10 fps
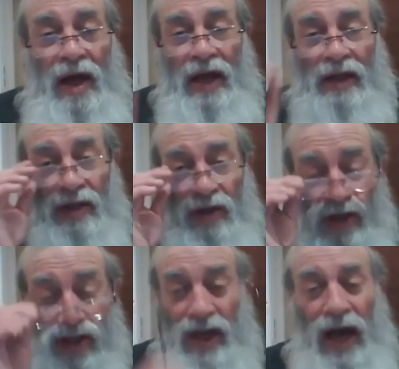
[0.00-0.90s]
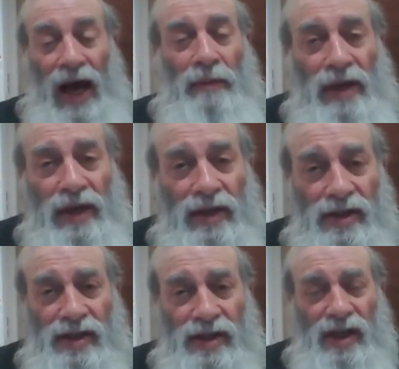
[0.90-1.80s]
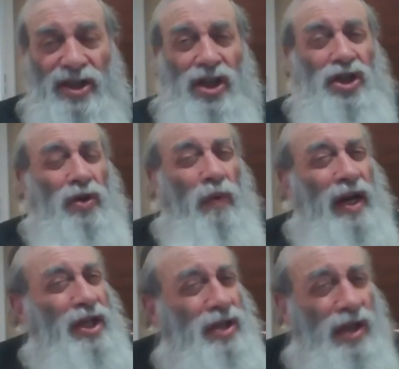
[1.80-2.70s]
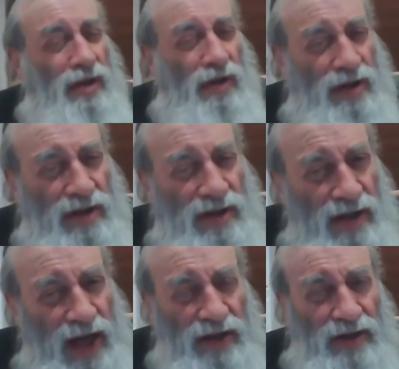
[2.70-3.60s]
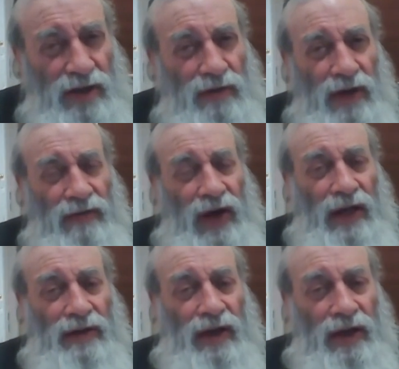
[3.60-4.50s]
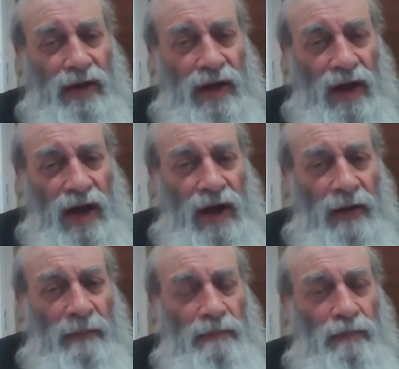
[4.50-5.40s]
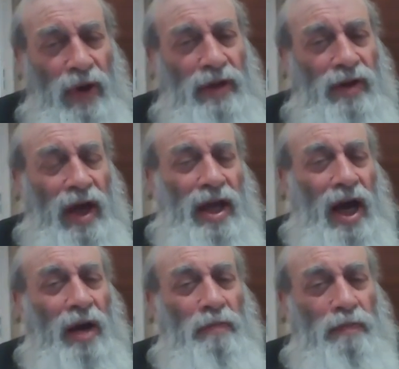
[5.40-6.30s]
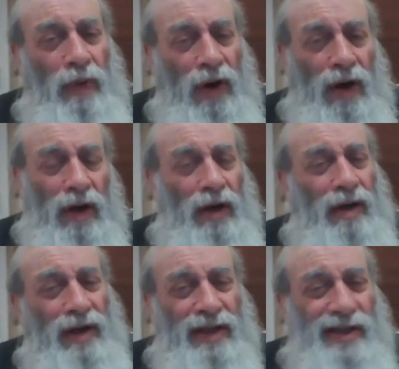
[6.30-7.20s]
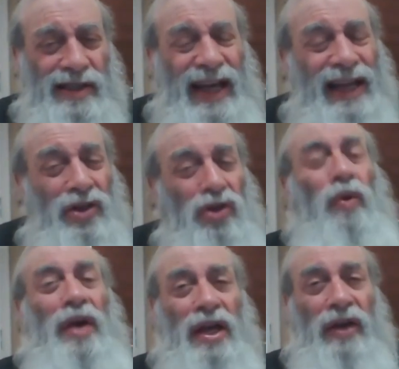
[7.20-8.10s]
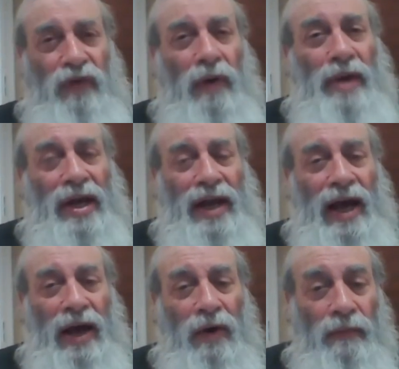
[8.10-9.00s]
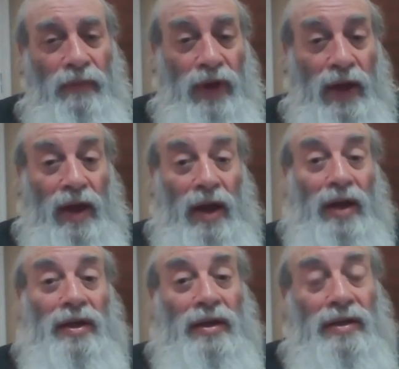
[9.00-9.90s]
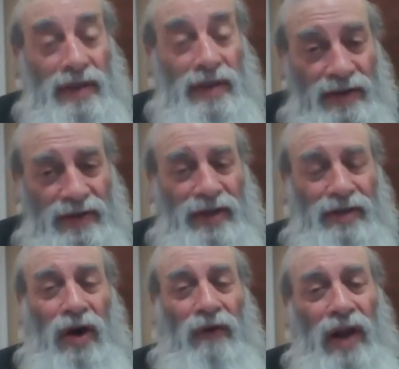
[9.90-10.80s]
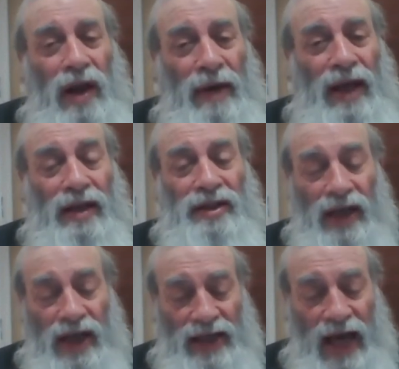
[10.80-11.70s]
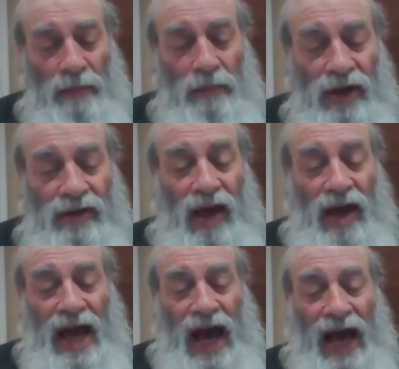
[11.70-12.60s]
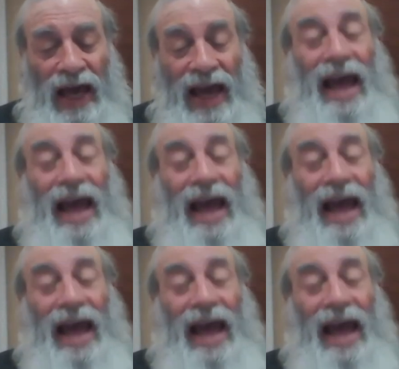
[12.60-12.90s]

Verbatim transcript: It looks ominous. Situation looks not so gewaldic. Vaiteach boch is not doing it for me now. The David HaMelech says, Habaiteach